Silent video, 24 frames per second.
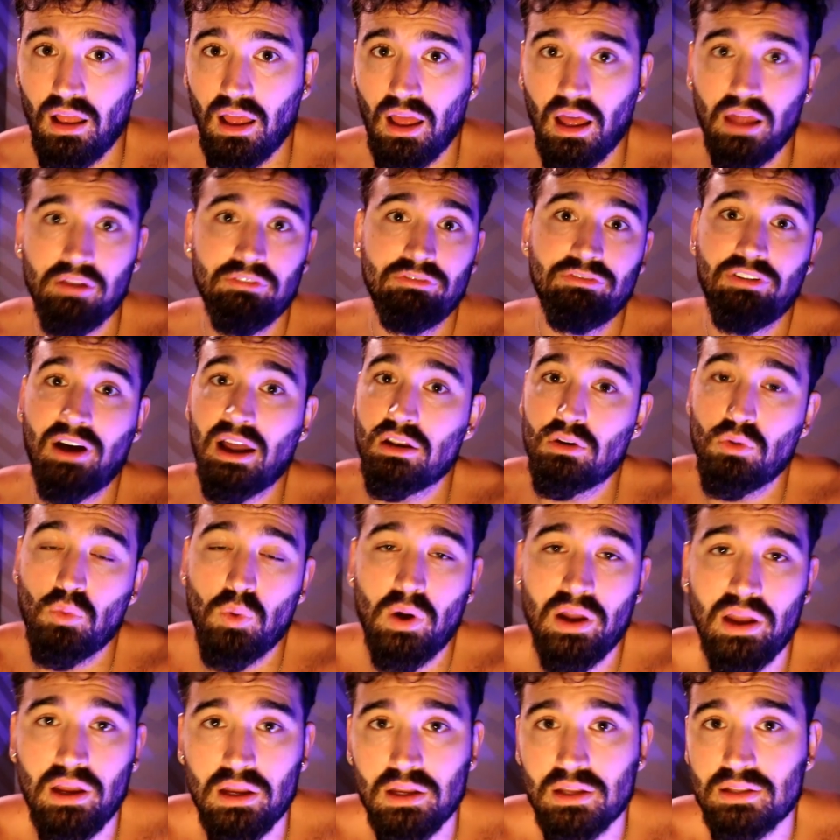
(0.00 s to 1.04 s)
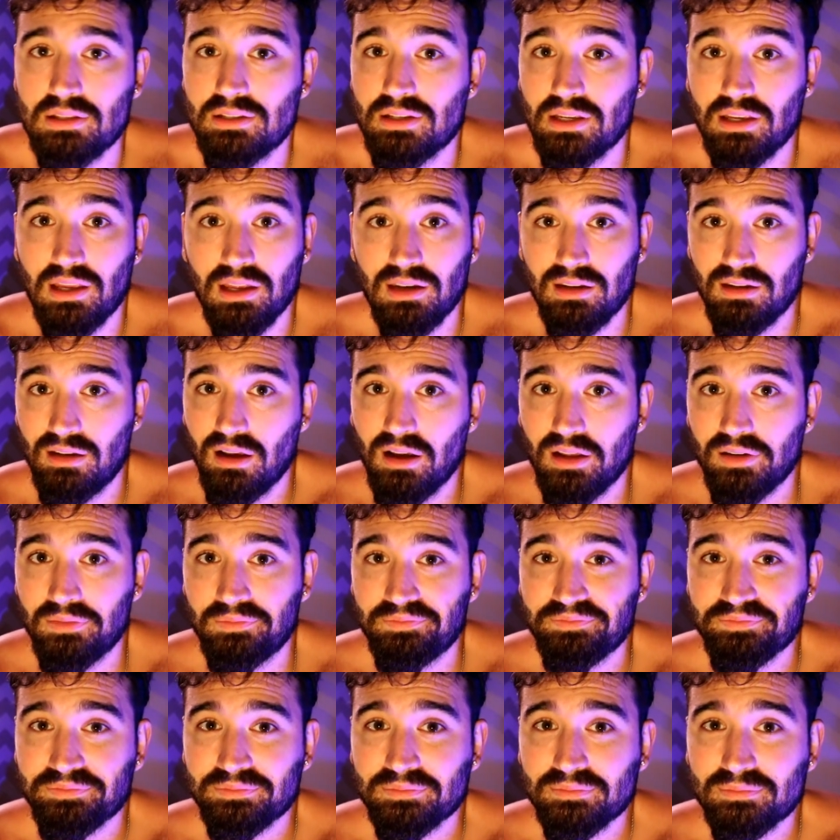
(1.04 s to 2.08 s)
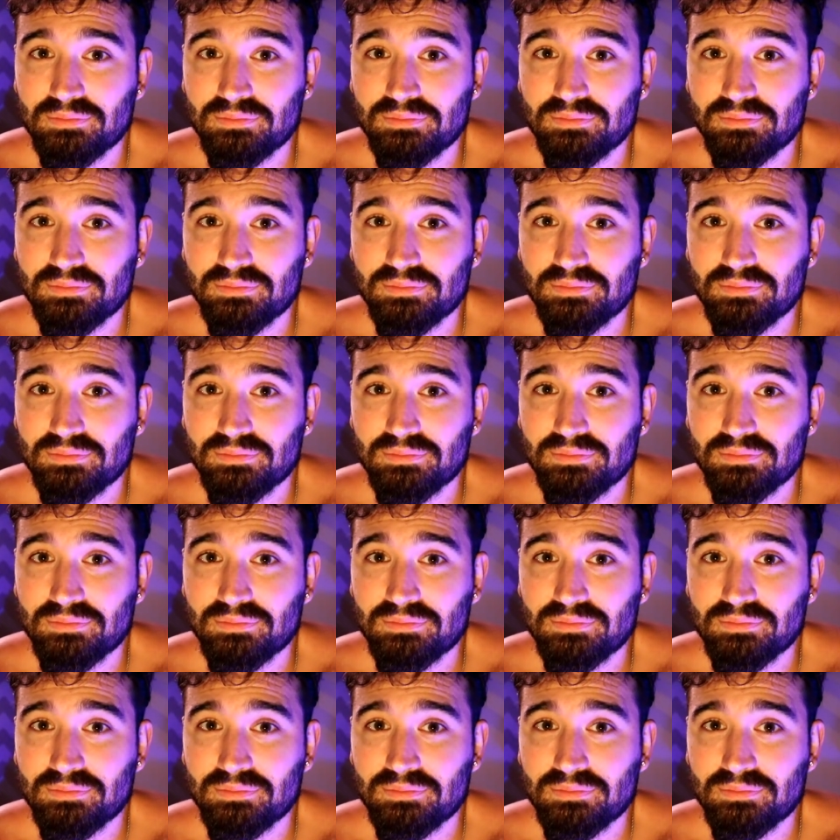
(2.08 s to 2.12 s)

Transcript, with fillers: I'd find a way to get it done.